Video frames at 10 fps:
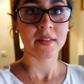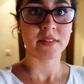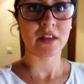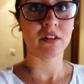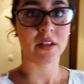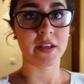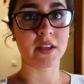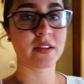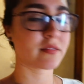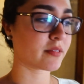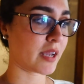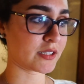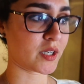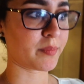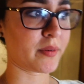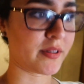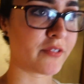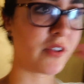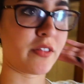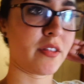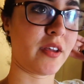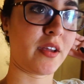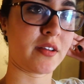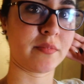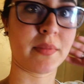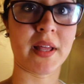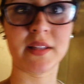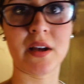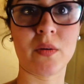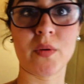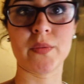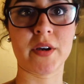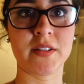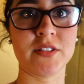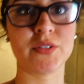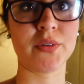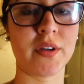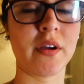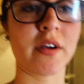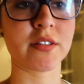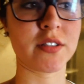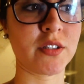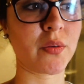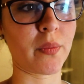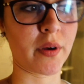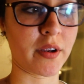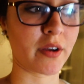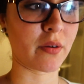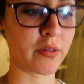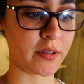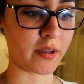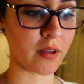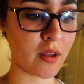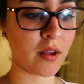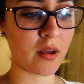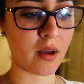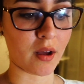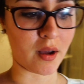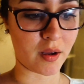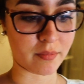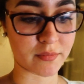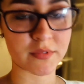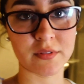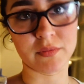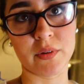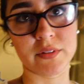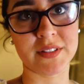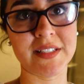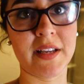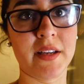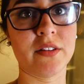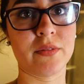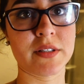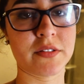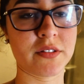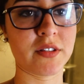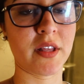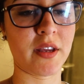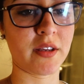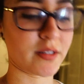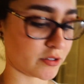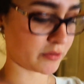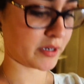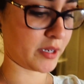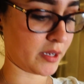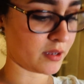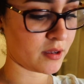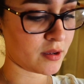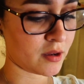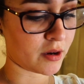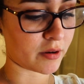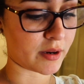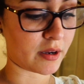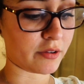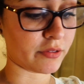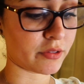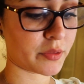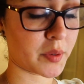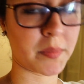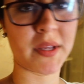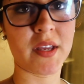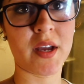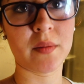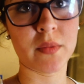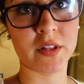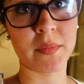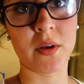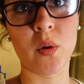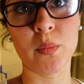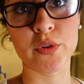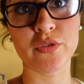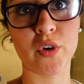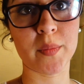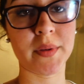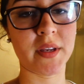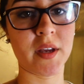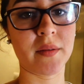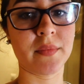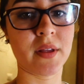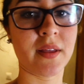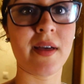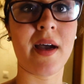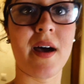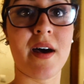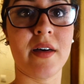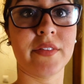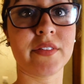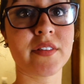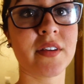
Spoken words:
now like catch up on everything and plan out what we're gonna do here since we're here only well today, the rest of today. It's already around 3 p.m. Gonna be almost 4 p.m. and